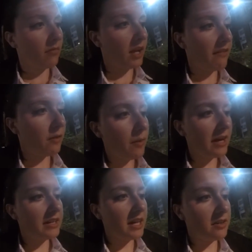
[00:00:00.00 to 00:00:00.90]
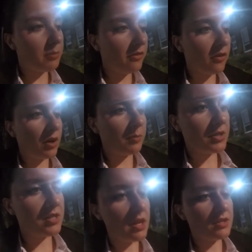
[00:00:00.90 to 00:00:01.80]
On the wide counter before him were
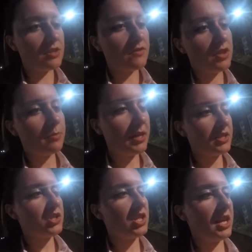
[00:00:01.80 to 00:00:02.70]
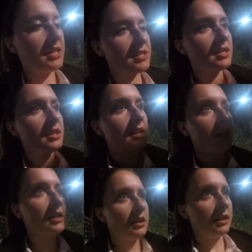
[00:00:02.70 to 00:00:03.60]
saucers of toothpicks, chiles,
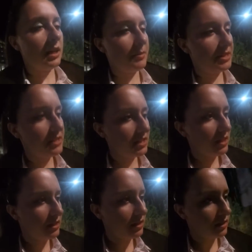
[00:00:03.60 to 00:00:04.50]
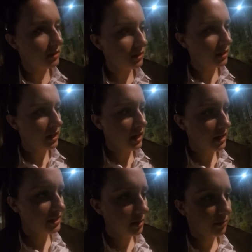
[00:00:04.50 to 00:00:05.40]
lemons,
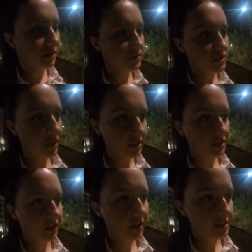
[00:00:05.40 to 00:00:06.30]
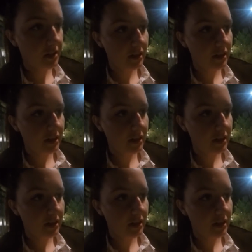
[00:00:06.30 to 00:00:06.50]
a tumbler of straws, crossed